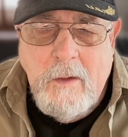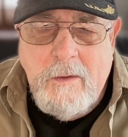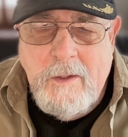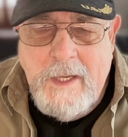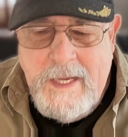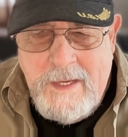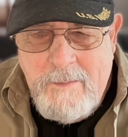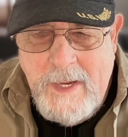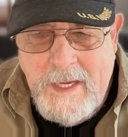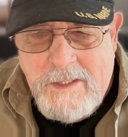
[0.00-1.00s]
the
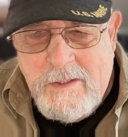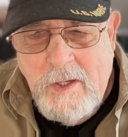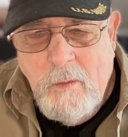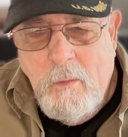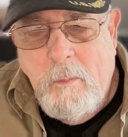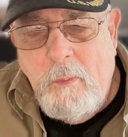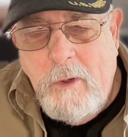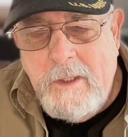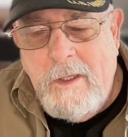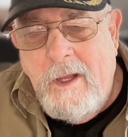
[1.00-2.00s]
inmates will
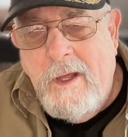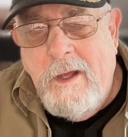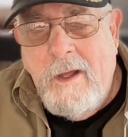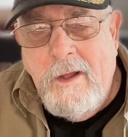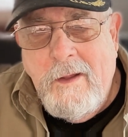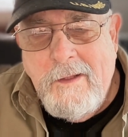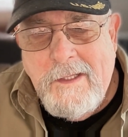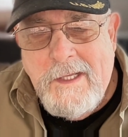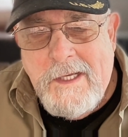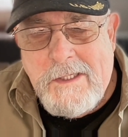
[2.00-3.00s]
put
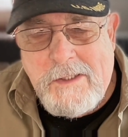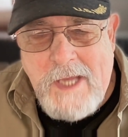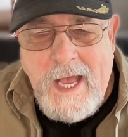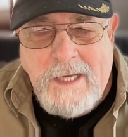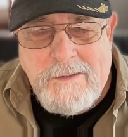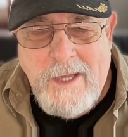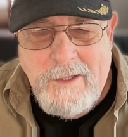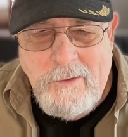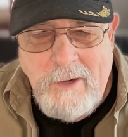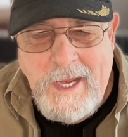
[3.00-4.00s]
socks
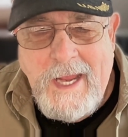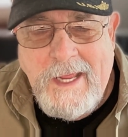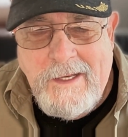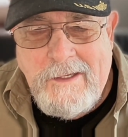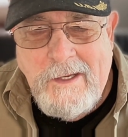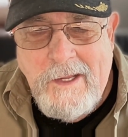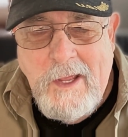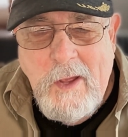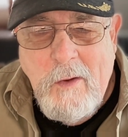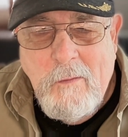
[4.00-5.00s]
on their hand
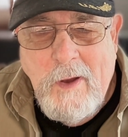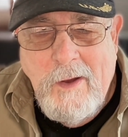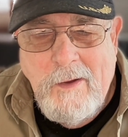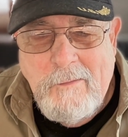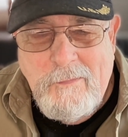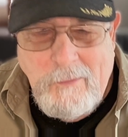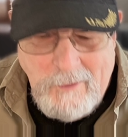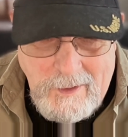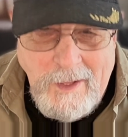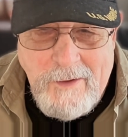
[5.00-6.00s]
for
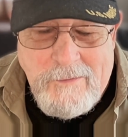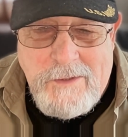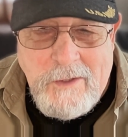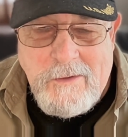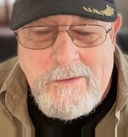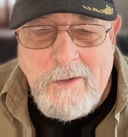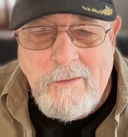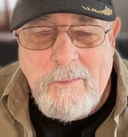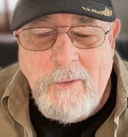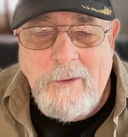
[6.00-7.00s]
gloves, so they
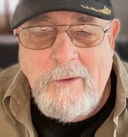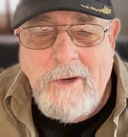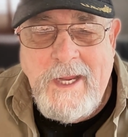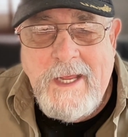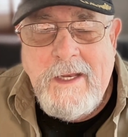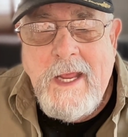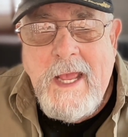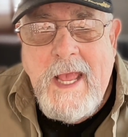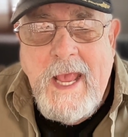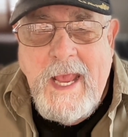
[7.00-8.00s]
don't burn their hand.
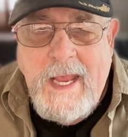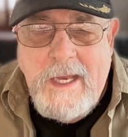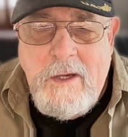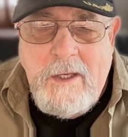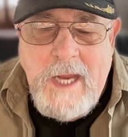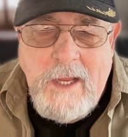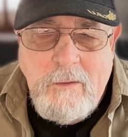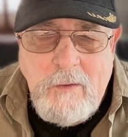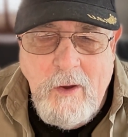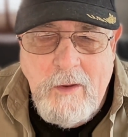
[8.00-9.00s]
And you
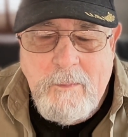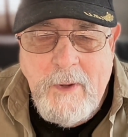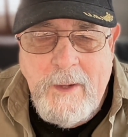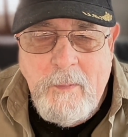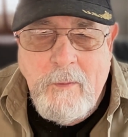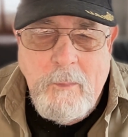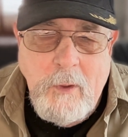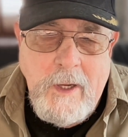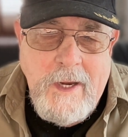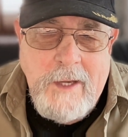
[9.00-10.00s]
take toilet paper,
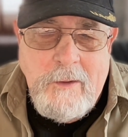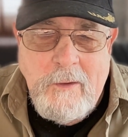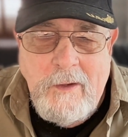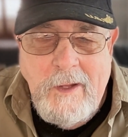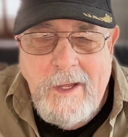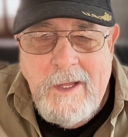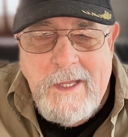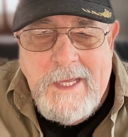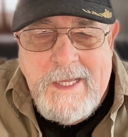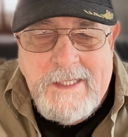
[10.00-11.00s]
put it on your
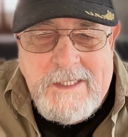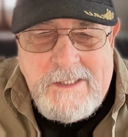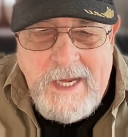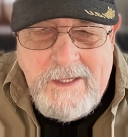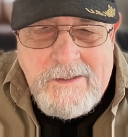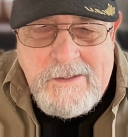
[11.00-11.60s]
the stainless